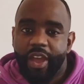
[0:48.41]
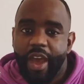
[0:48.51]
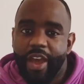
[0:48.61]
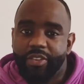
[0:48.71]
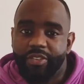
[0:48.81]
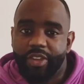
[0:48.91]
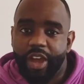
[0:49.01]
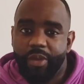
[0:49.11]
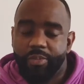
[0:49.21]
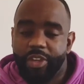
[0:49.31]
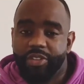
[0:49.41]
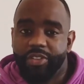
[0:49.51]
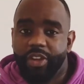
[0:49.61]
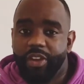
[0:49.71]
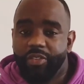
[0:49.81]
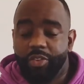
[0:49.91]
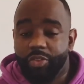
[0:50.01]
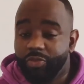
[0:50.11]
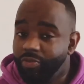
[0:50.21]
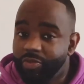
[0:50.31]
And it's a
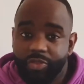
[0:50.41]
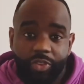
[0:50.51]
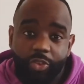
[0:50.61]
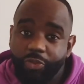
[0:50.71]
good